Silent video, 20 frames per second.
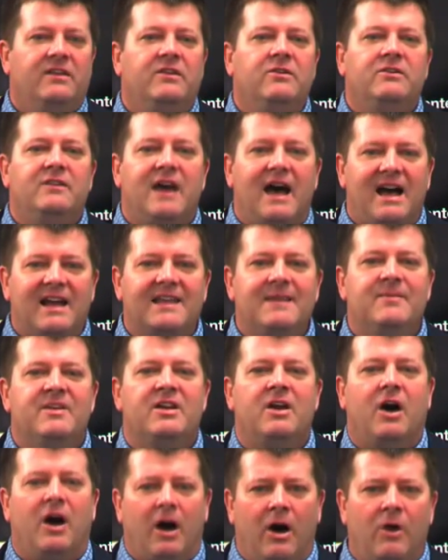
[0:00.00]
You
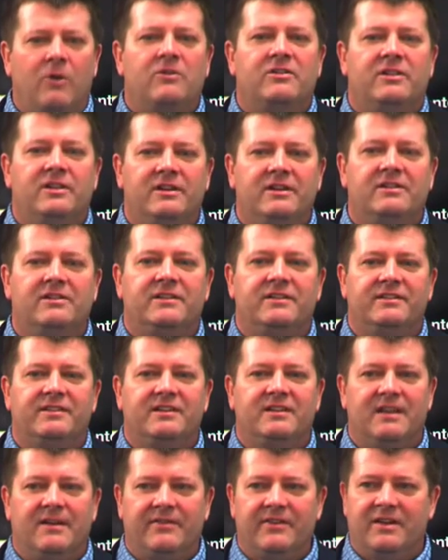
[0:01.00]
document all clinically
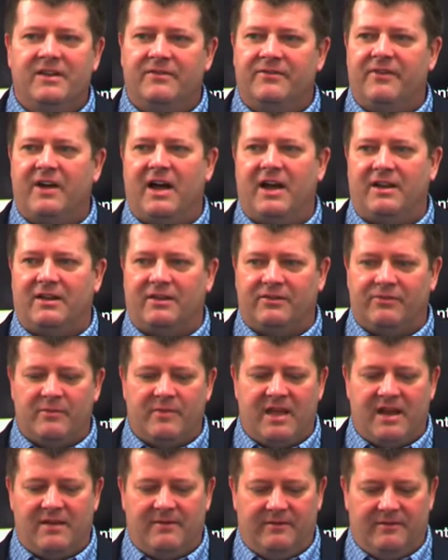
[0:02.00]
significant findings
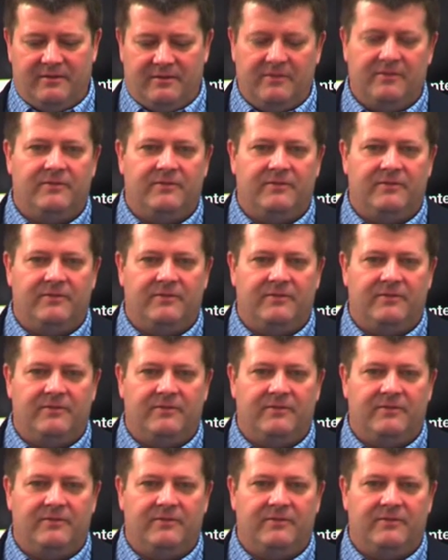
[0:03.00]
from that.